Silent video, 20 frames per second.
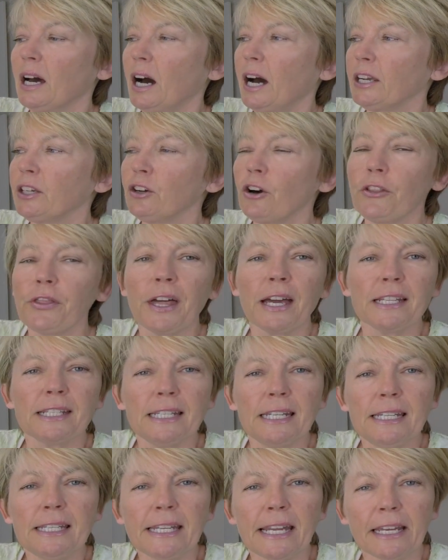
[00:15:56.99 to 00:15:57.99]
I got that
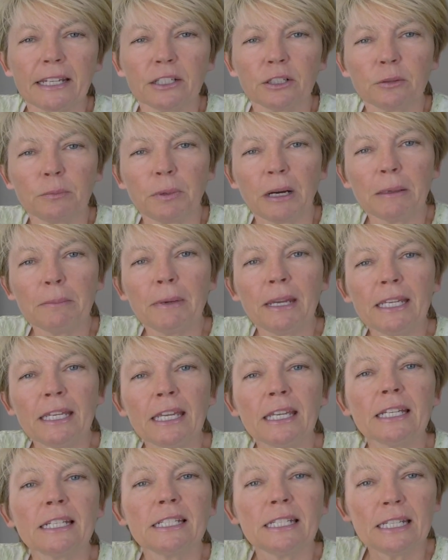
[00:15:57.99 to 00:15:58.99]
detail by
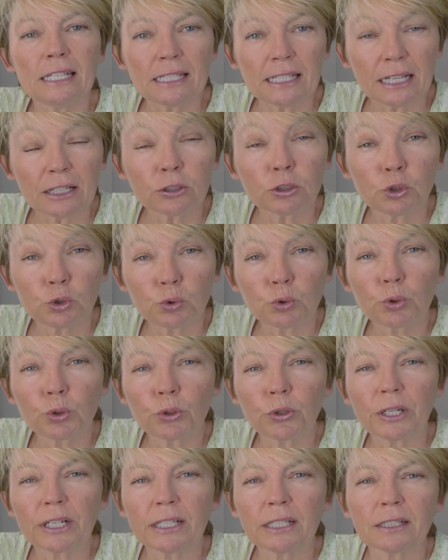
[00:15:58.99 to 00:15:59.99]
making a detailed
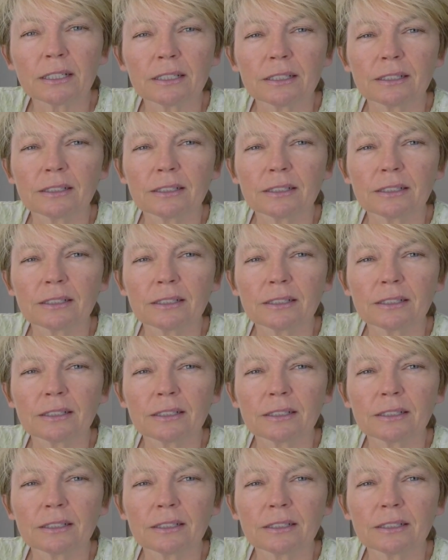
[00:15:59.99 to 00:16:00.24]
drawing.